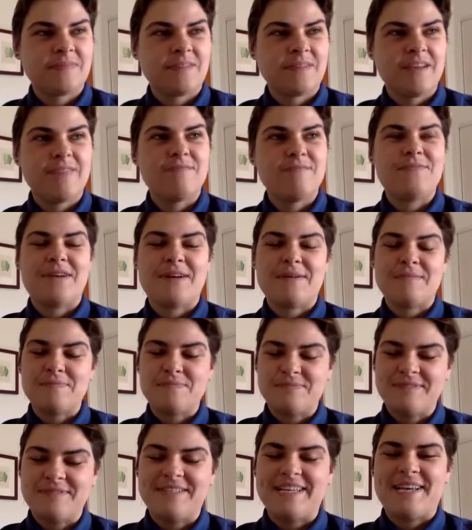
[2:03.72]
I'm
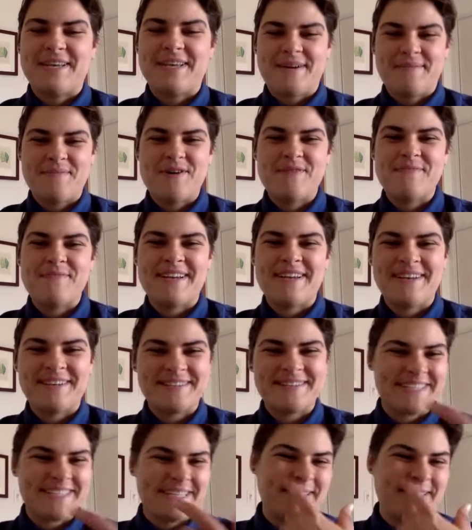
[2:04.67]
taking a moment here,
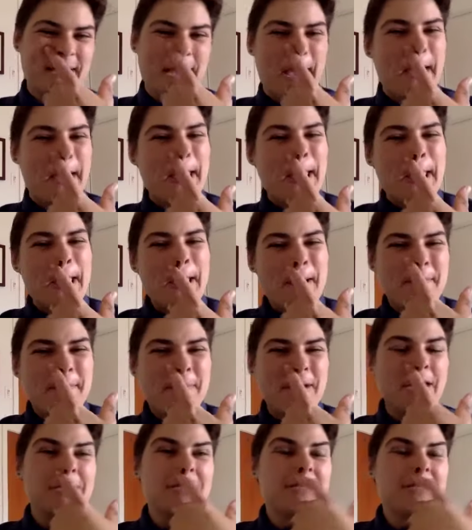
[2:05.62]
Cynthia,
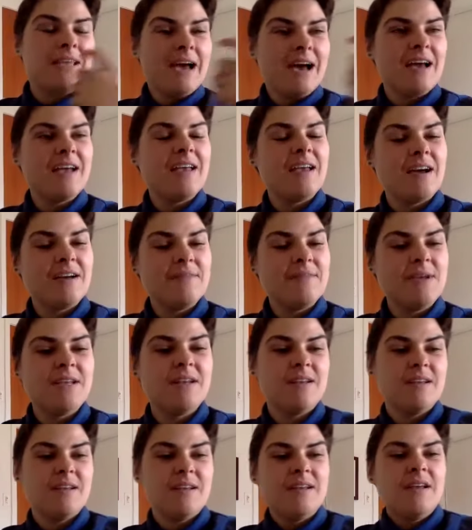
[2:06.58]
but yeah. I
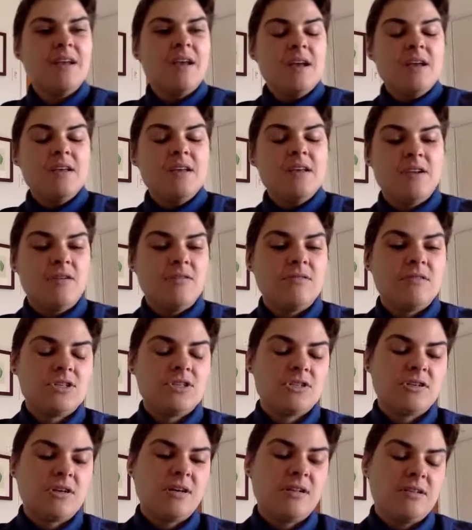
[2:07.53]
mean, you know, the
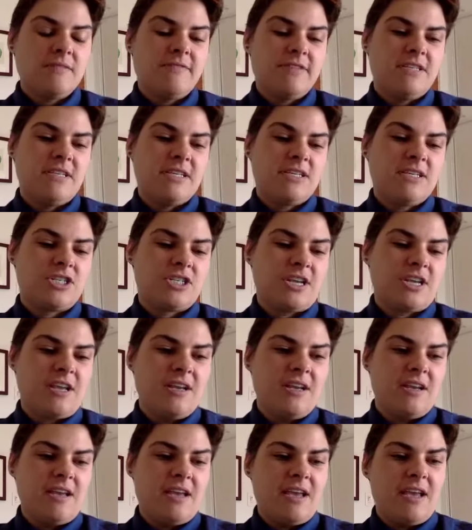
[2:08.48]
struggle of
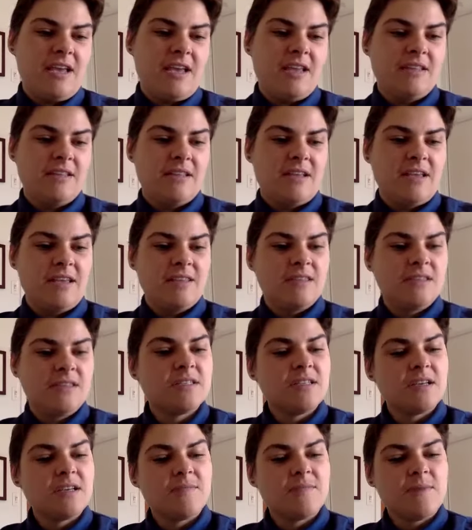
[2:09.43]
addiction and like the
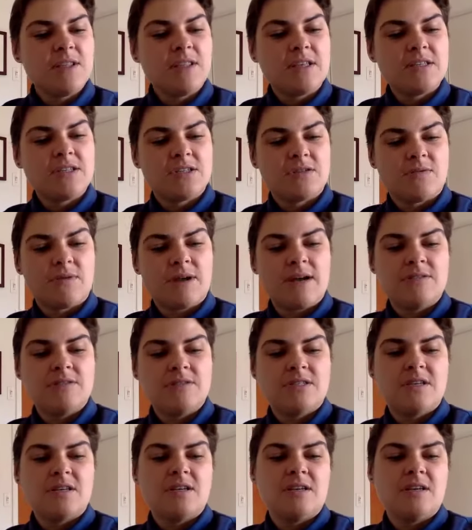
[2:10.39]
stigma that
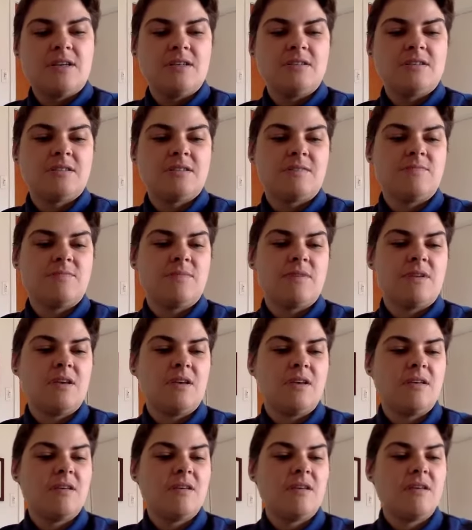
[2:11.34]
surrounds it is
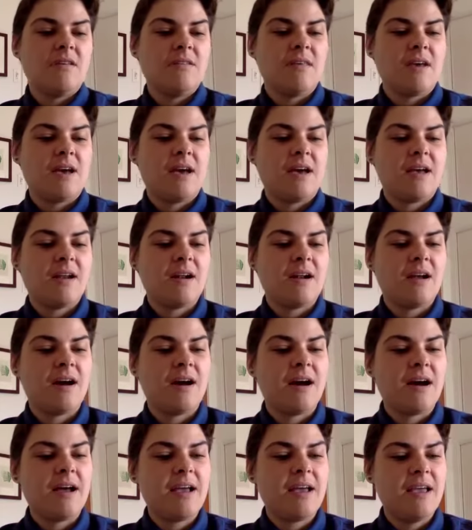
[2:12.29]
something that
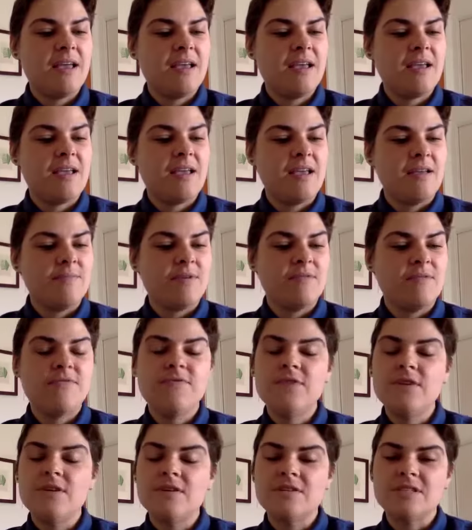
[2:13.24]
I am a
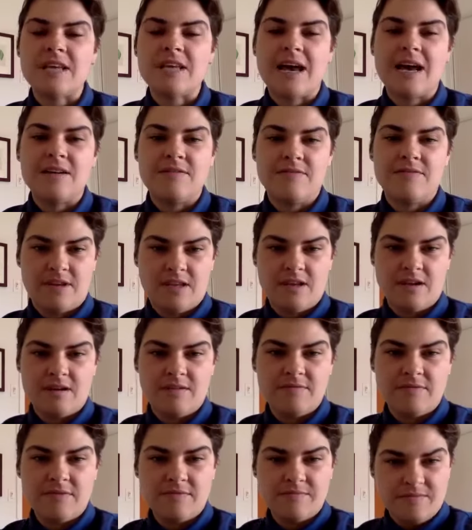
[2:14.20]
fierce advocate
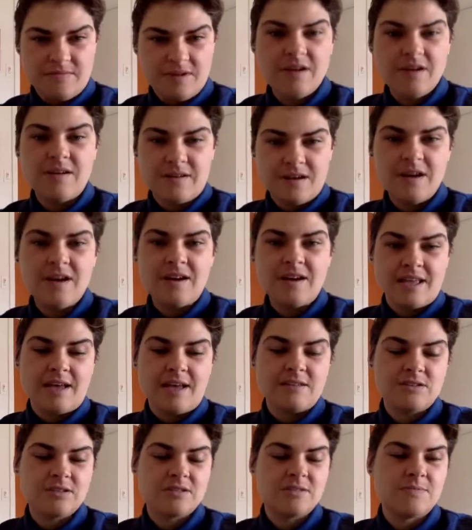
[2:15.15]
of
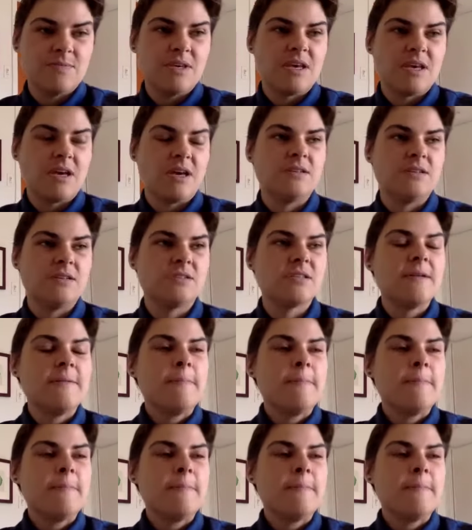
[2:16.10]
against, because